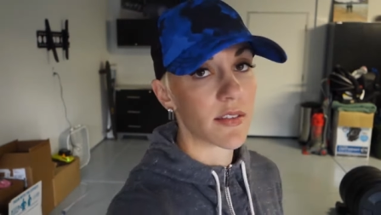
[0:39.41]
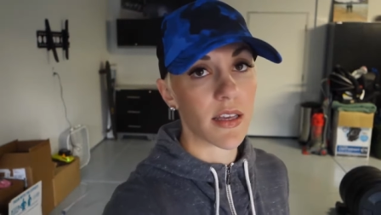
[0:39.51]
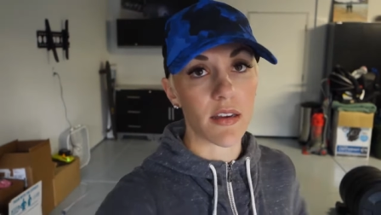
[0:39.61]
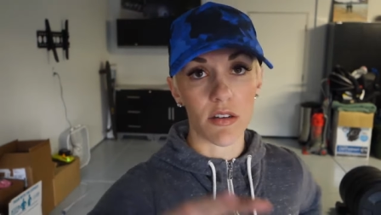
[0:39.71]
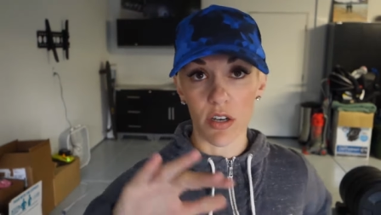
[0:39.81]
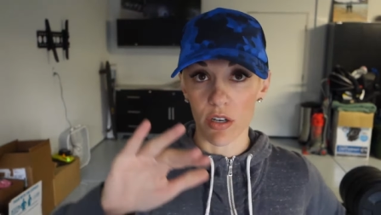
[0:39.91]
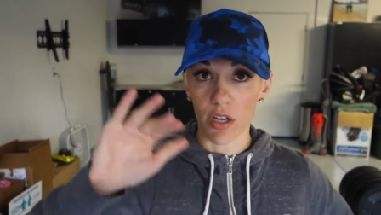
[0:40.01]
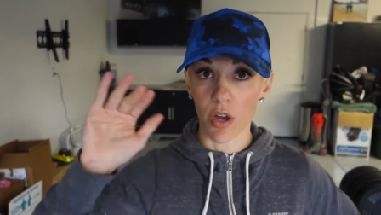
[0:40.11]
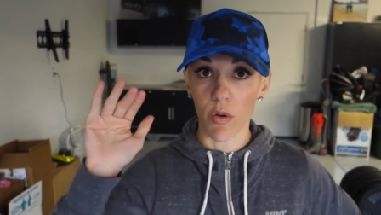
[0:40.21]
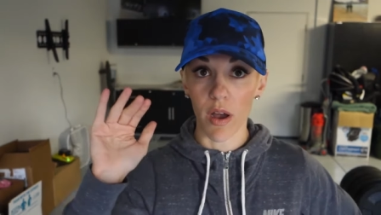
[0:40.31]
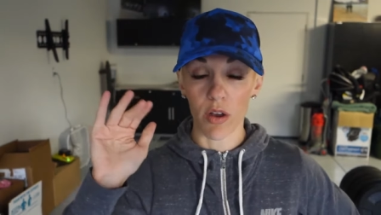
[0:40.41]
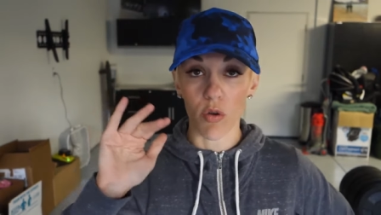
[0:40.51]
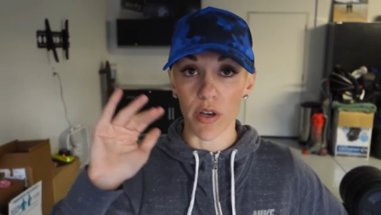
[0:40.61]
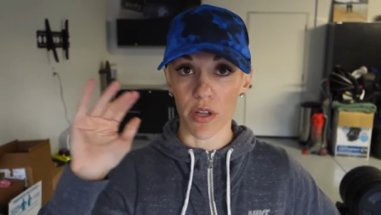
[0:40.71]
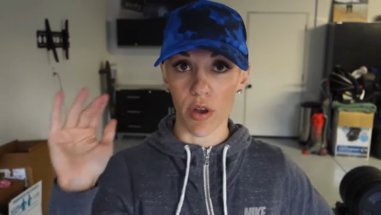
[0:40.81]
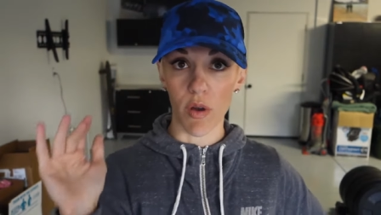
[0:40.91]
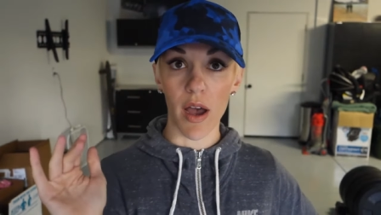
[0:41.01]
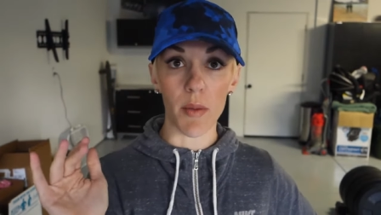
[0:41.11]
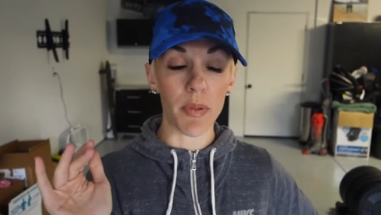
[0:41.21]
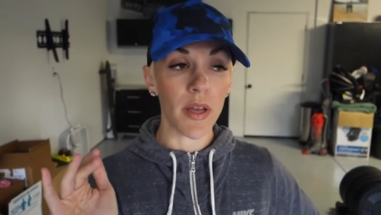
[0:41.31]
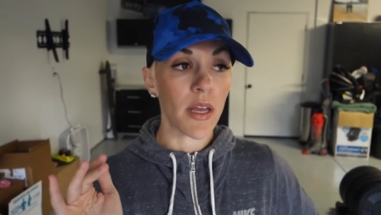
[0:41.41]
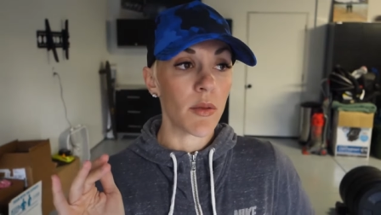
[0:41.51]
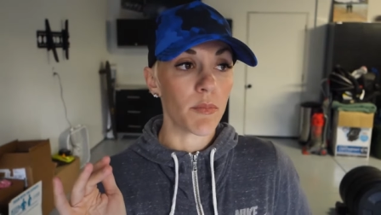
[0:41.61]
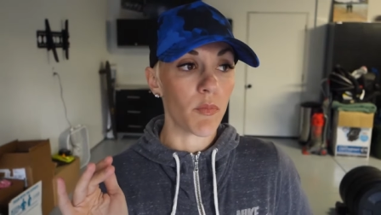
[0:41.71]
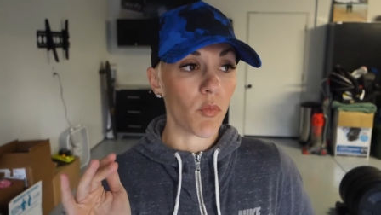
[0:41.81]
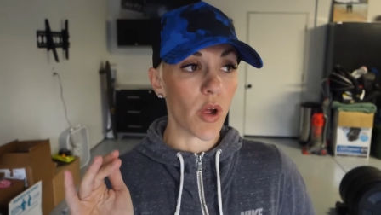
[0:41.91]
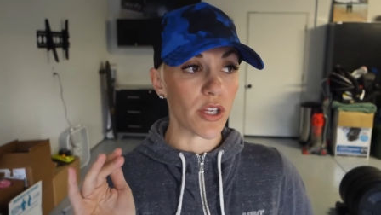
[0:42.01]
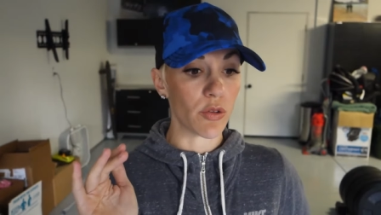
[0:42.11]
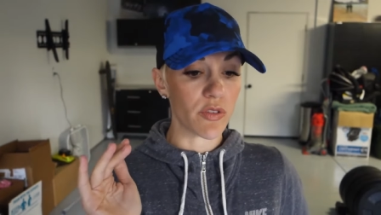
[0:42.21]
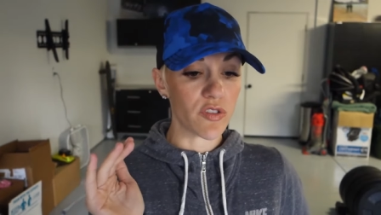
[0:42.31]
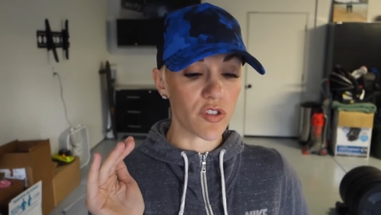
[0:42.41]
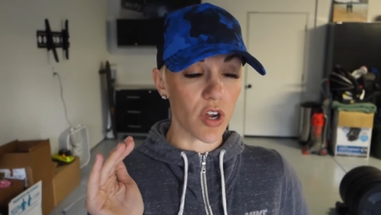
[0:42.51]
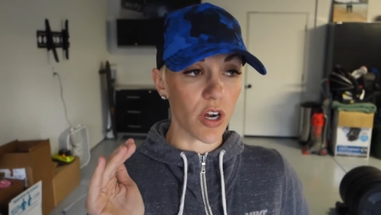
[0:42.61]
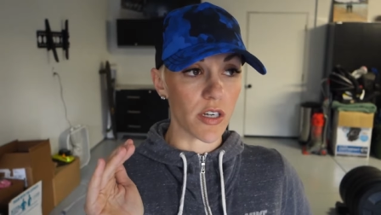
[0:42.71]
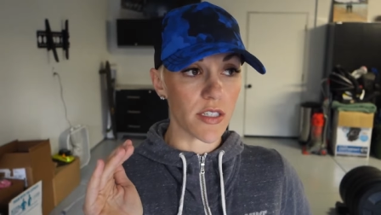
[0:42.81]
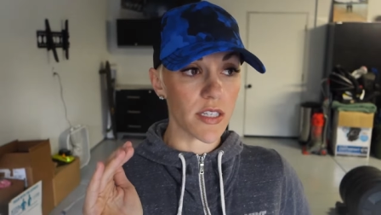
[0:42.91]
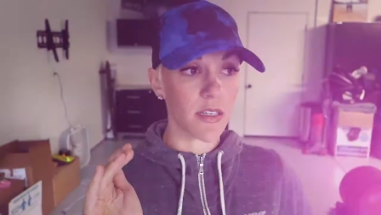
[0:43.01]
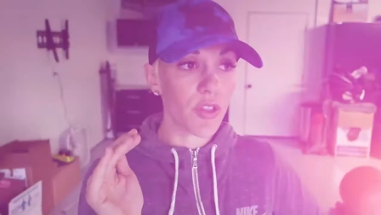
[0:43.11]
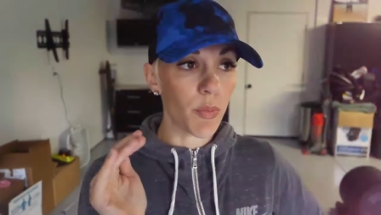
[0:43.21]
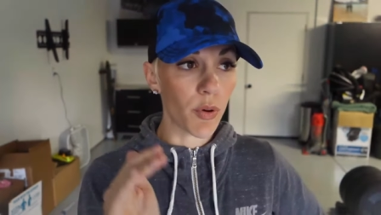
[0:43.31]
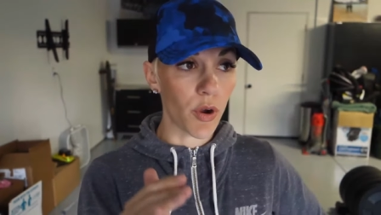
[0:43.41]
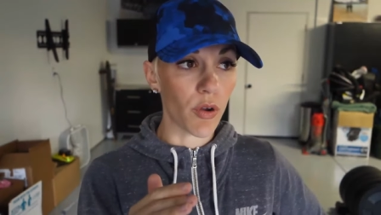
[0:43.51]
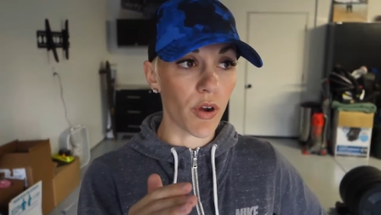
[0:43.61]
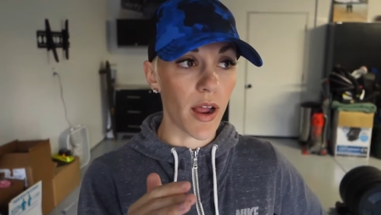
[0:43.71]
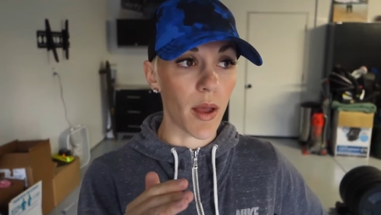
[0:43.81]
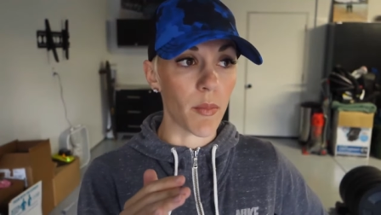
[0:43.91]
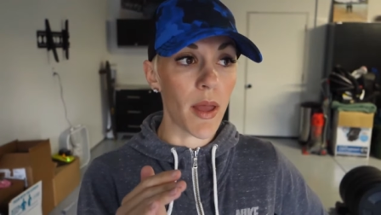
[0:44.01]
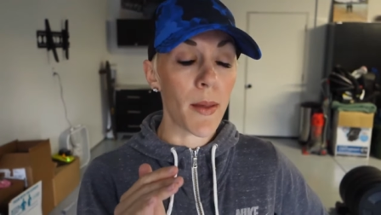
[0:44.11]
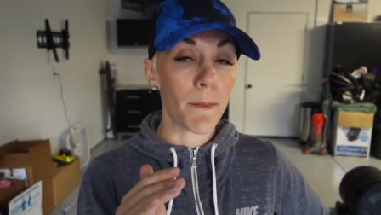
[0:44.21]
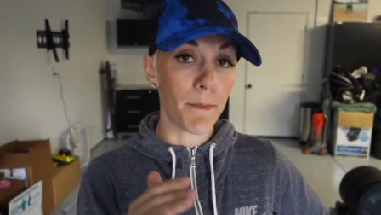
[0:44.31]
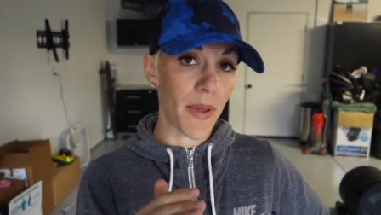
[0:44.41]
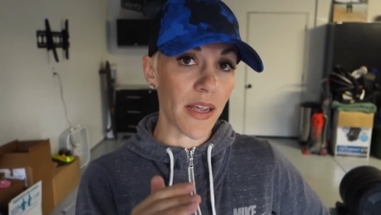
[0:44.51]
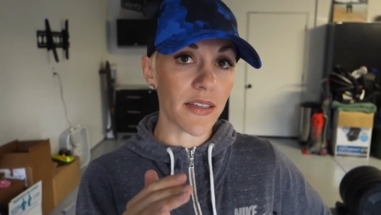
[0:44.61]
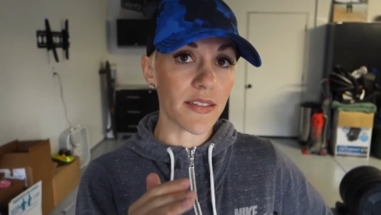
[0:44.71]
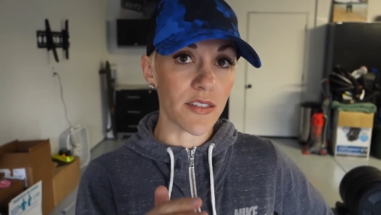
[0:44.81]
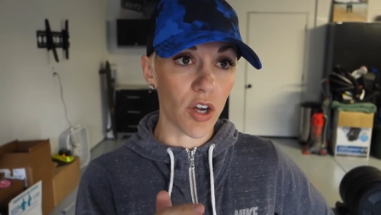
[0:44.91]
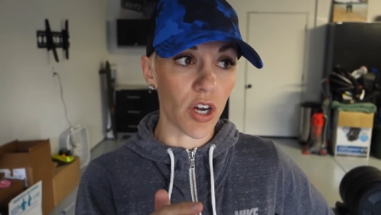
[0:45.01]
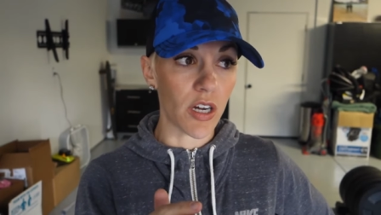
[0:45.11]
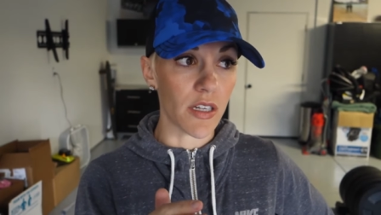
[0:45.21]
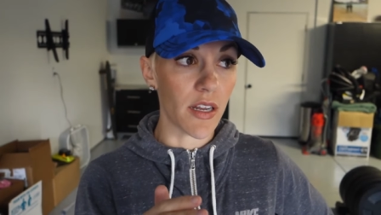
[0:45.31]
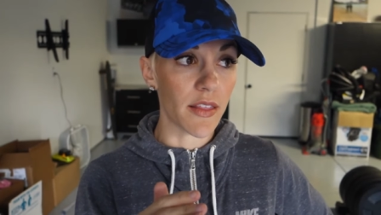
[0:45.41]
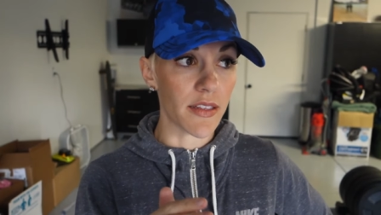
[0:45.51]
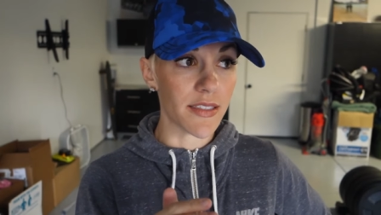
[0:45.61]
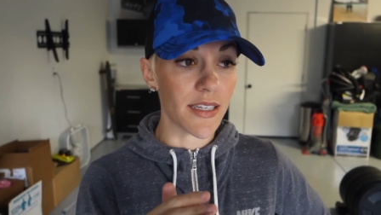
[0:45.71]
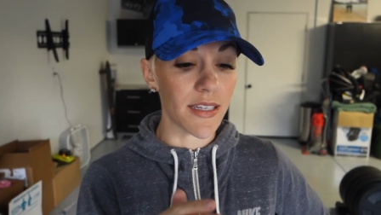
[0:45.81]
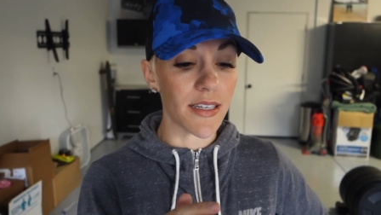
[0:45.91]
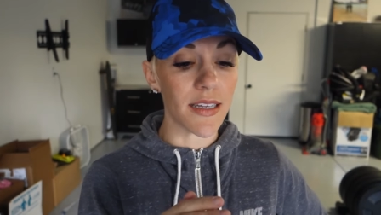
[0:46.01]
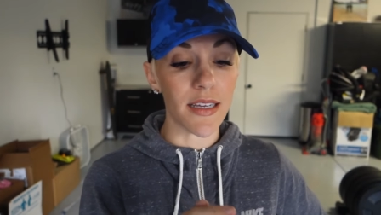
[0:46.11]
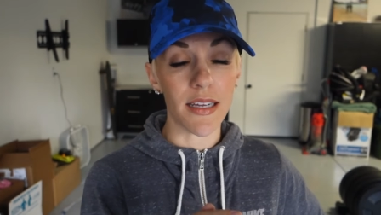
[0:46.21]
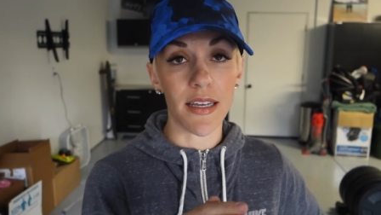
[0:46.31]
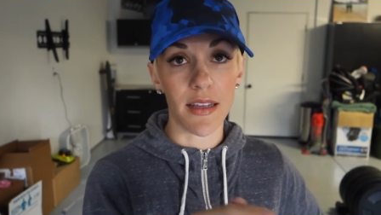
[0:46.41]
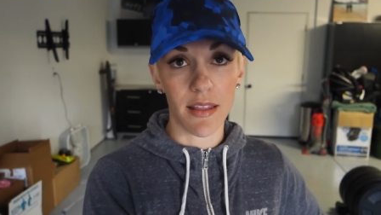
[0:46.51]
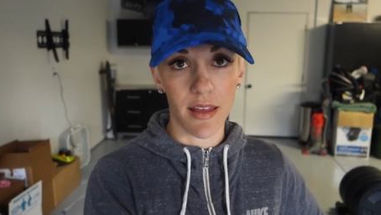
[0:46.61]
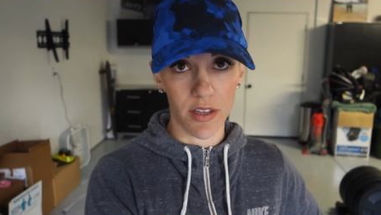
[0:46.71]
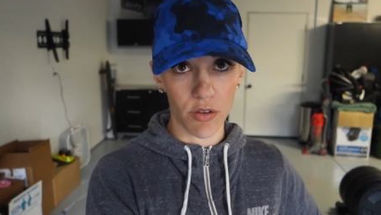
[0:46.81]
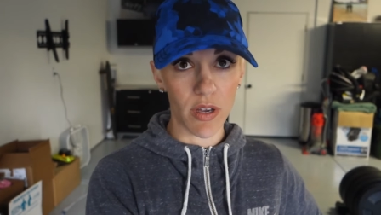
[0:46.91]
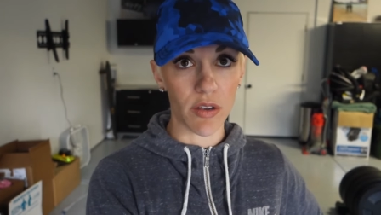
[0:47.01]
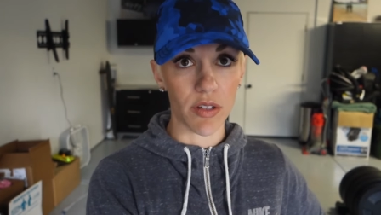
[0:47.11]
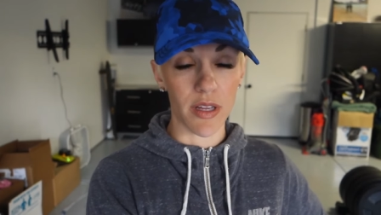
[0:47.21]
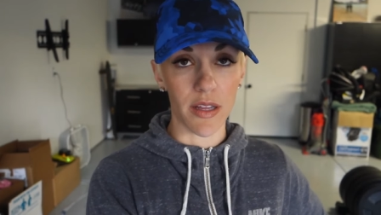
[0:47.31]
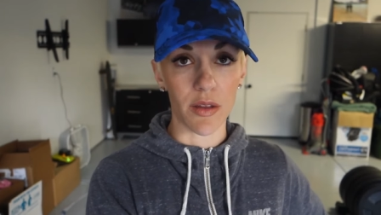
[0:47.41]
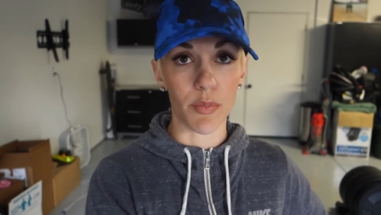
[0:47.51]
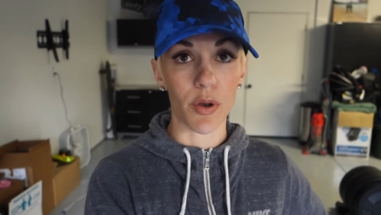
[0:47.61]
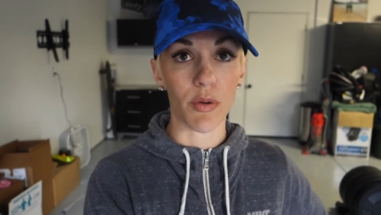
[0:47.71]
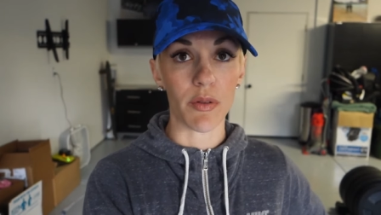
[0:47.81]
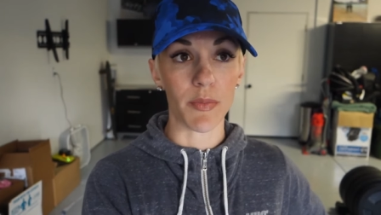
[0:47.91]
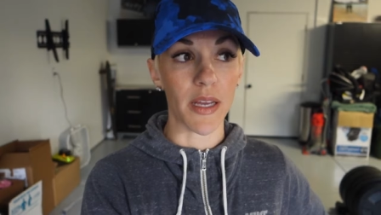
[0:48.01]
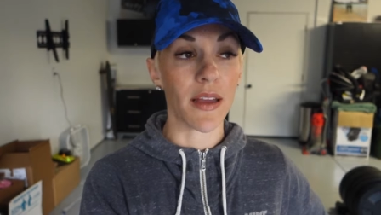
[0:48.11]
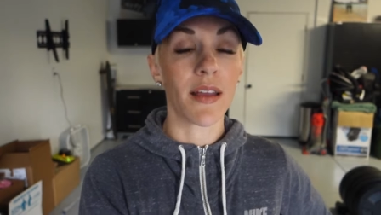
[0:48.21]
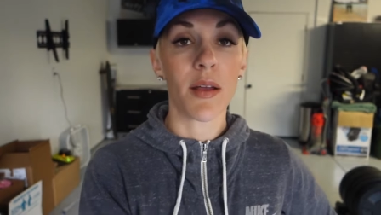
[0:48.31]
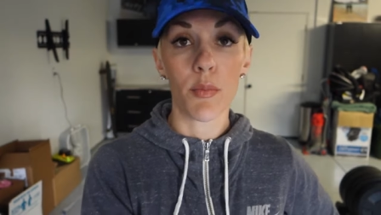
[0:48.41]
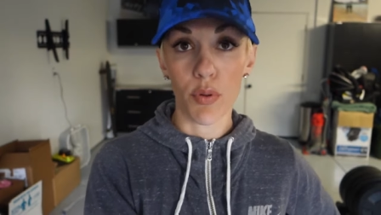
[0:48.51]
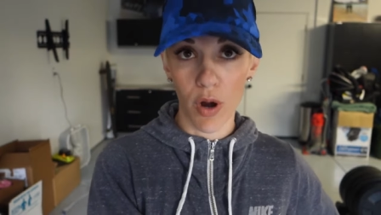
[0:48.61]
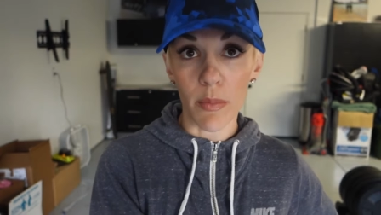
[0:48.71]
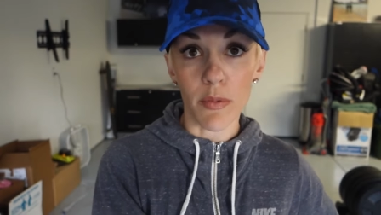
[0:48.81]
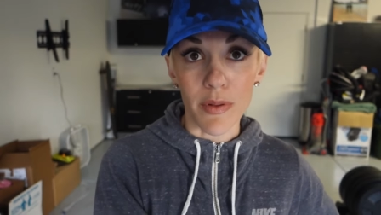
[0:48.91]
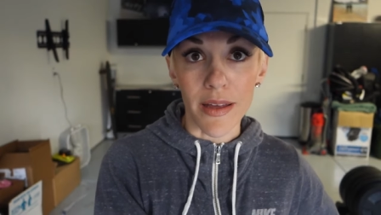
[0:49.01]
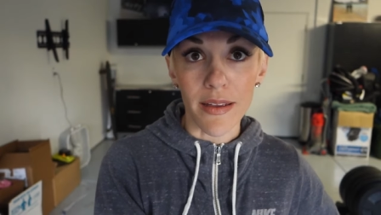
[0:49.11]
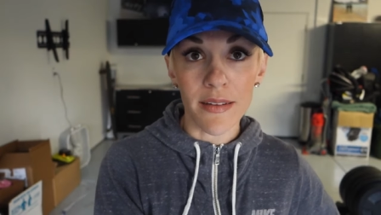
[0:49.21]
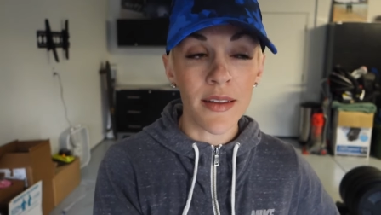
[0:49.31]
scale going to go going to go up when you start the program based on the TDEE that you calculate in the book with me? Probably.